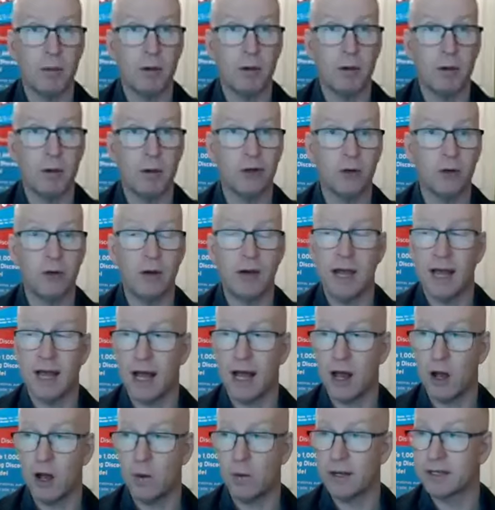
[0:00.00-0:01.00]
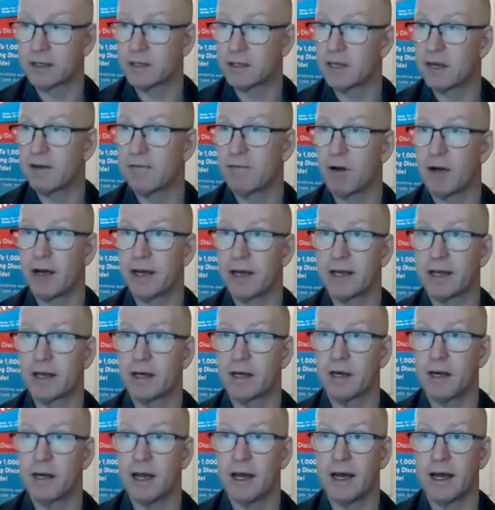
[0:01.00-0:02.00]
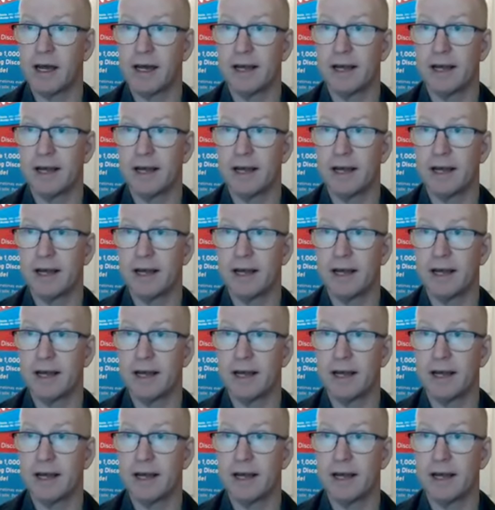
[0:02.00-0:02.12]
I'm going to do now is see if I can